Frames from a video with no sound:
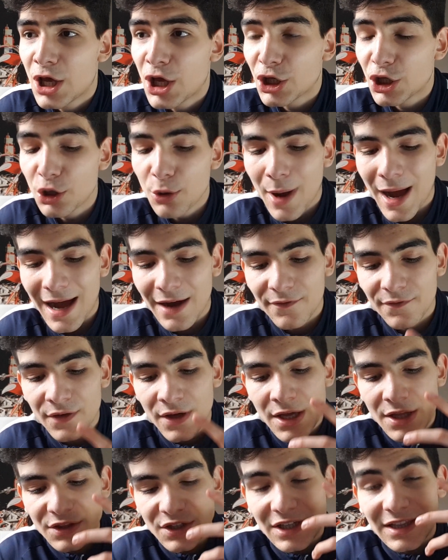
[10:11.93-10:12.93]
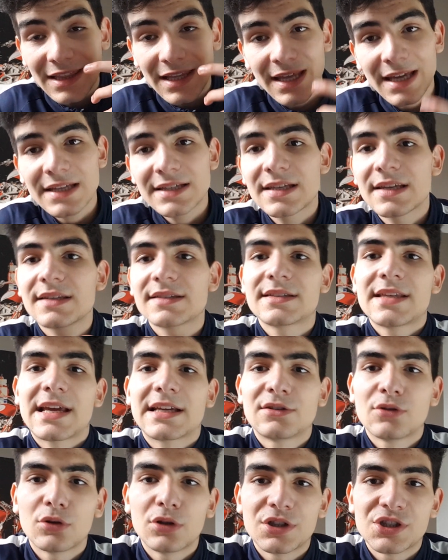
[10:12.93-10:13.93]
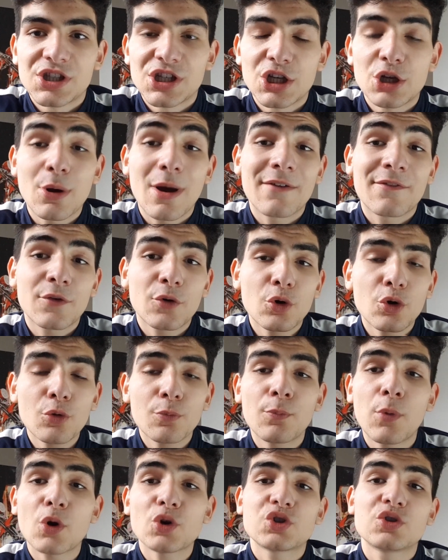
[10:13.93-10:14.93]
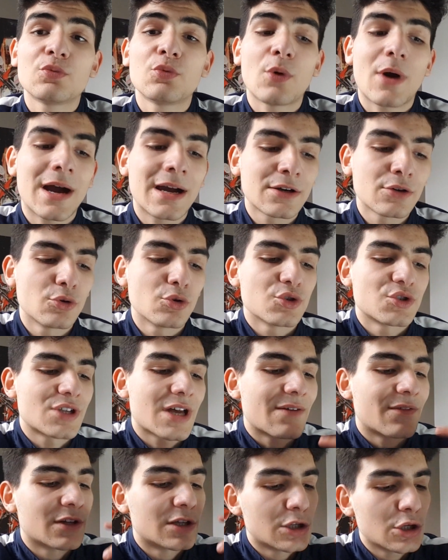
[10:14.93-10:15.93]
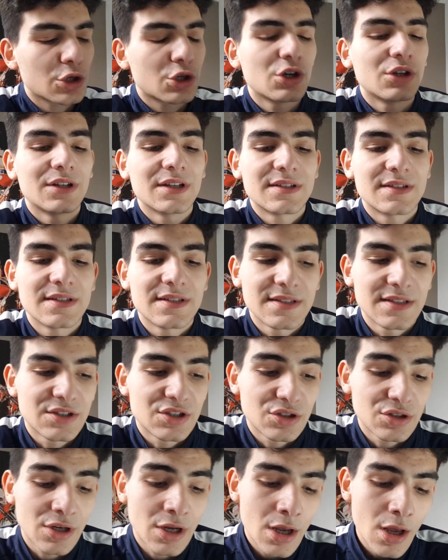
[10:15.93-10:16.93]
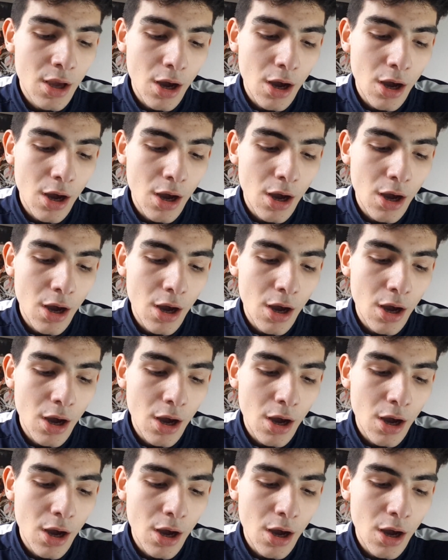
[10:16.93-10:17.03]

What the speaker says: You have the latest technology. You have all possible angles to have a look at this decision.